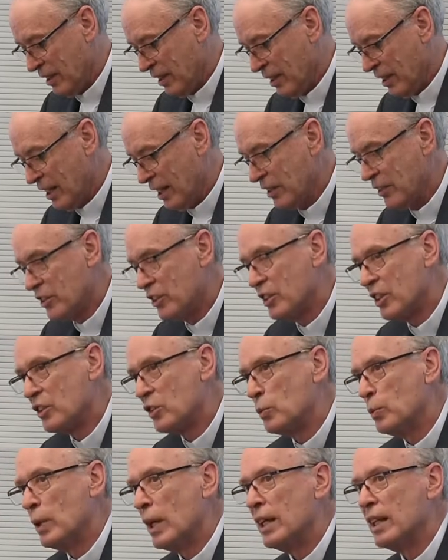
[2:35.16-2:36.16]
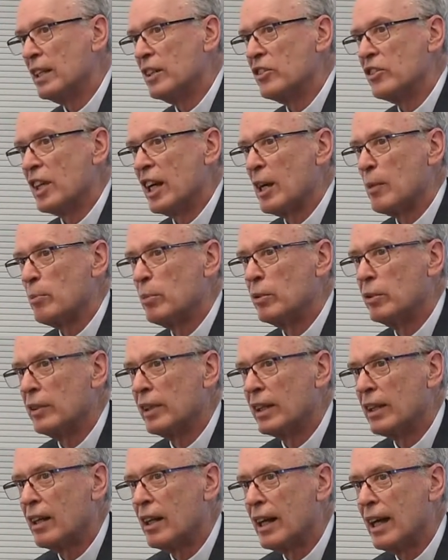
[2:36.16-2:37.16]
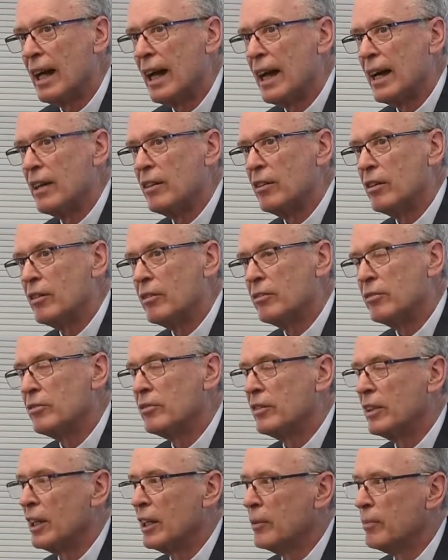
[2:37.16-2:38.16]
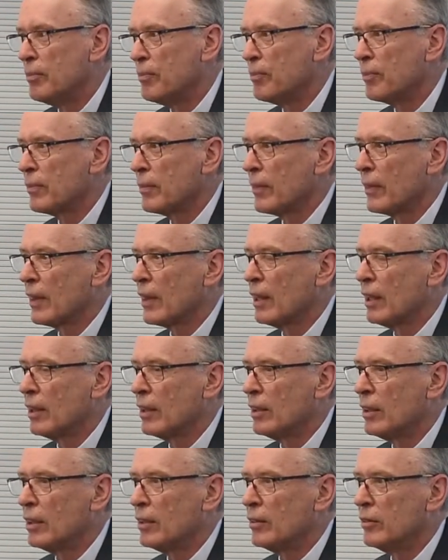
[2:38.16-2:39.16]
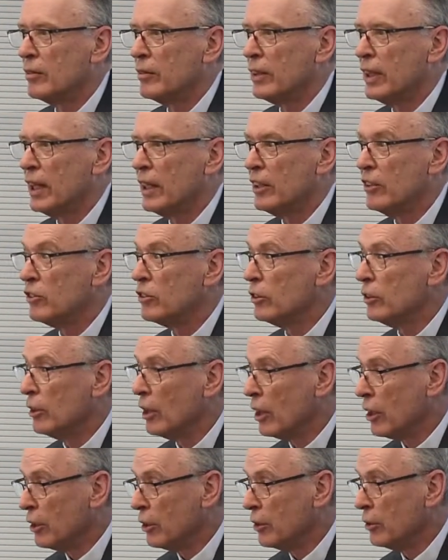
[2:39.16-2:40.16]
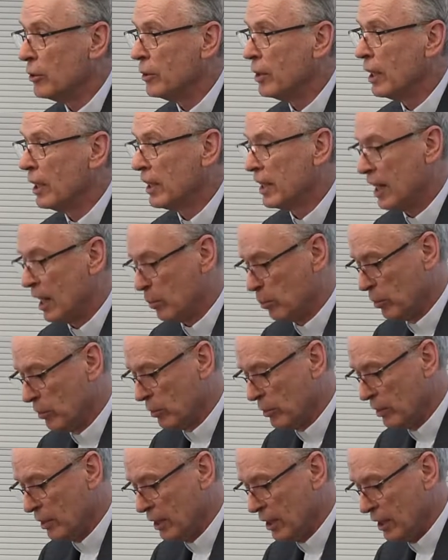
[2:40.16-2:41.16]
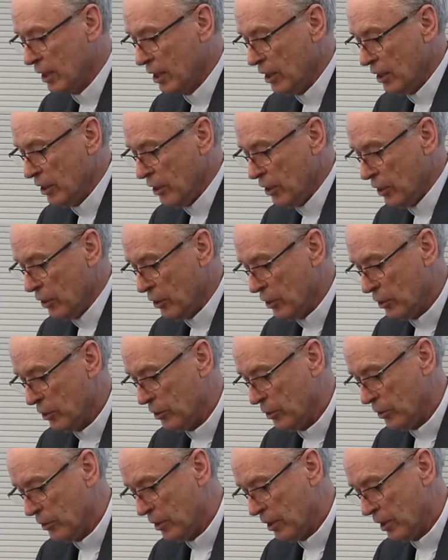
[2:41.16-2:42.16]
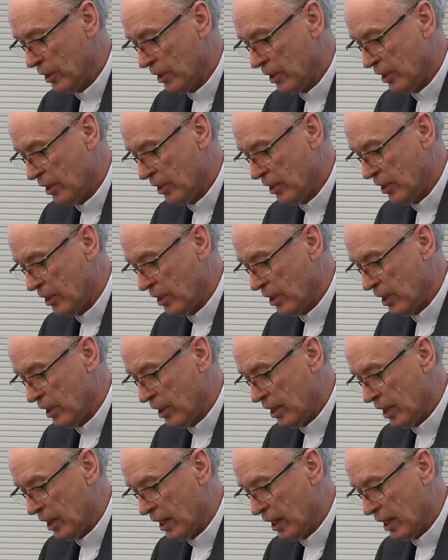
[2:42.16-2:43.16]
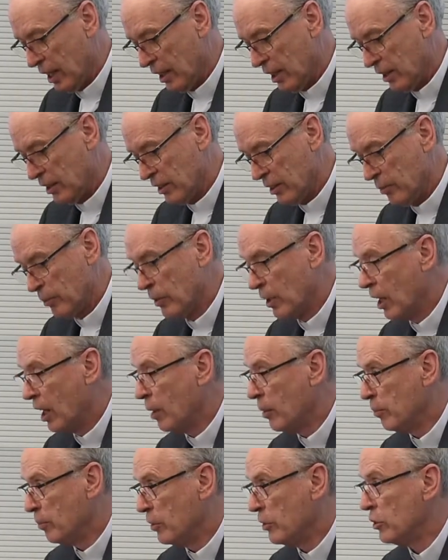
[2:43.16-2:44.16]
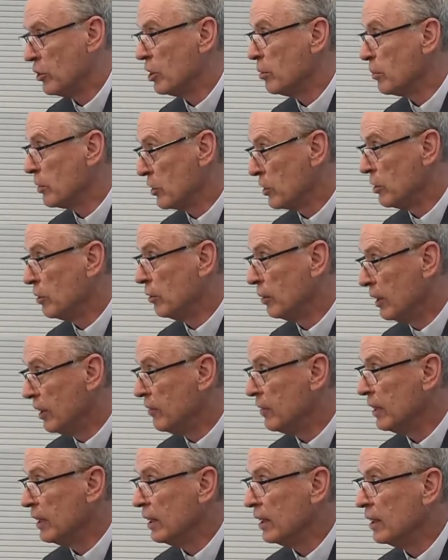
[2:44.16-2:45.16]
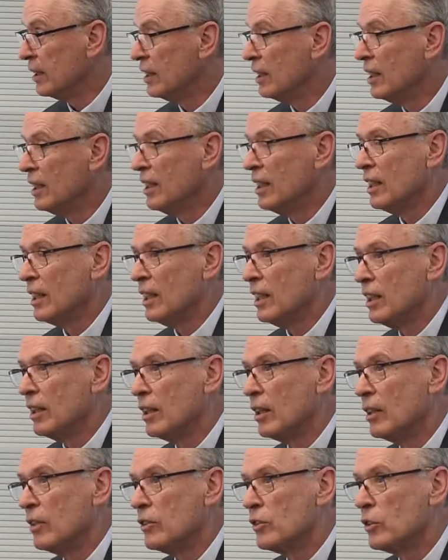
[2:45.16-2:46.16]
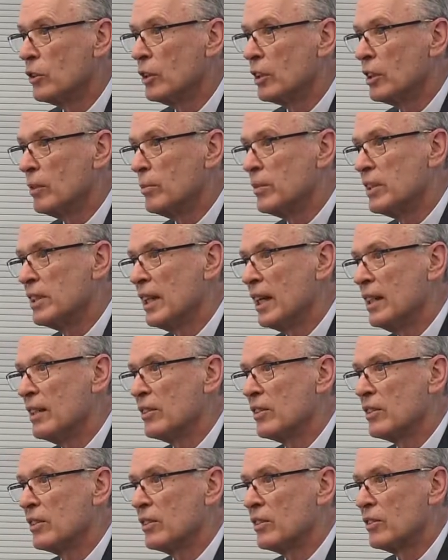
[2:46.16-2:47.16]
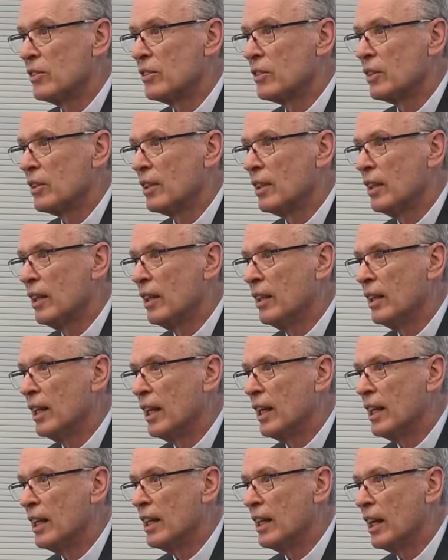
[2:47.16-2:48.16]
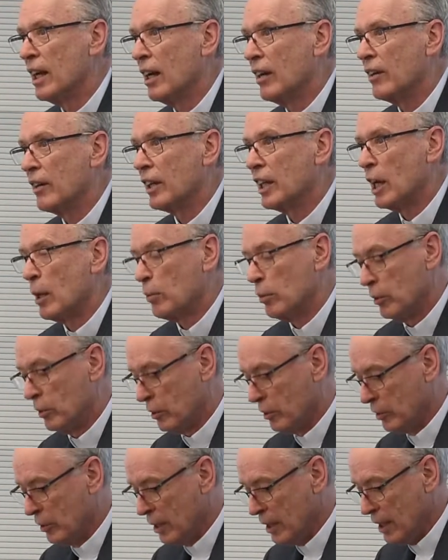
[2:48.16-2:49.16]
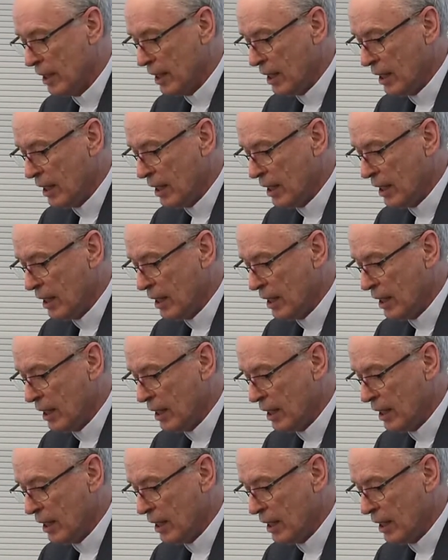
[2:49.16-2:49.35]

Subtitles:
that's just one example that I had of getting to know a couple who I presume are still living in those circumstances. And they are a couple